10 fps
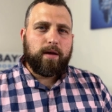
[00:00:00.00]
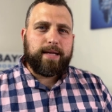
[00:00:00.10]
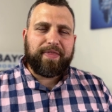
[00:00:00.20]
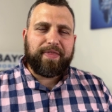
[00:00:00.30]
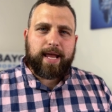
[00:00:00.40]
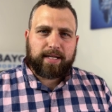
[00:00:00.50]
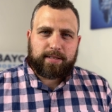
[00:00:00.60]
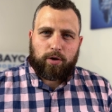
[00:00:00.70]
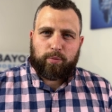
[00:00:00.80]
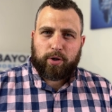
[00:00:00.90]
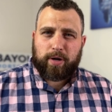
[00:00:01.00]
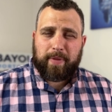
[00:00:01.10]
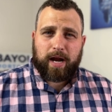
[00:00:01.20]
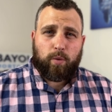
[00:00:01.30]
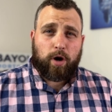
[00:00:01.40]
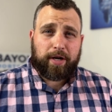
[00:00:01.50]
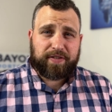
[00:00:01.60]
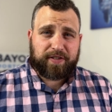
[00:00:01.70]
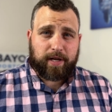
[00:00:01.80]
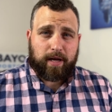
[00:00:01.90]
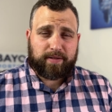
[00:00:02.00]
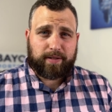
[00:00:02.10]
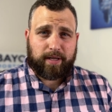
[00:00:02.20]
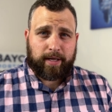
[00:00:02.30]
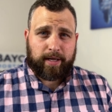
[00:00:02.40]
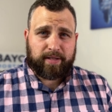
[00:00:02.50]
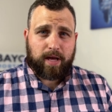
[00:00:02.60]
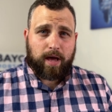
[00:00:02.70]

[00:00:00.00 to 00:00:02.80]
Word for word: Now the next loan program that I want to discuss is